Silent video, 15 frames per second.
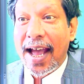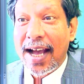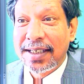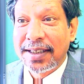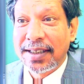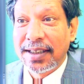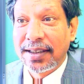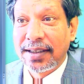The
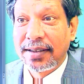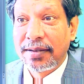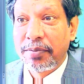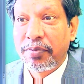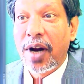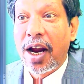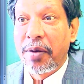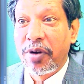
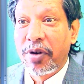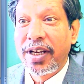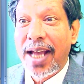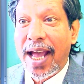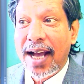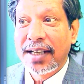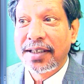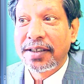accent.
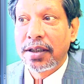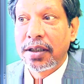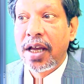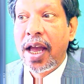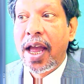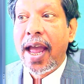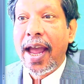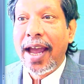Primary
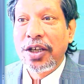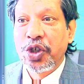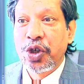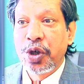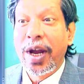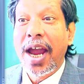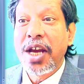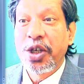accent.
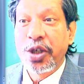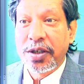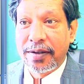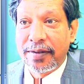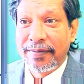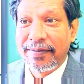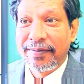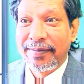
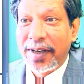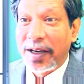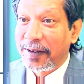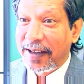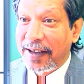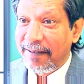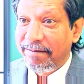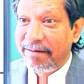Education.
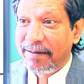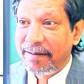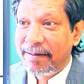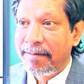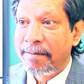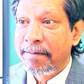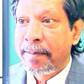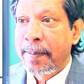Okay?
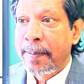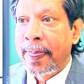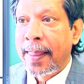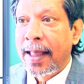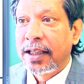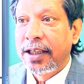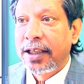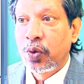
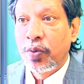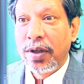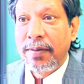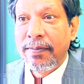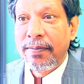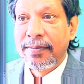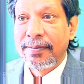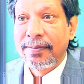
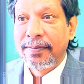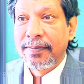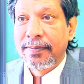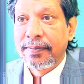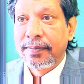This one.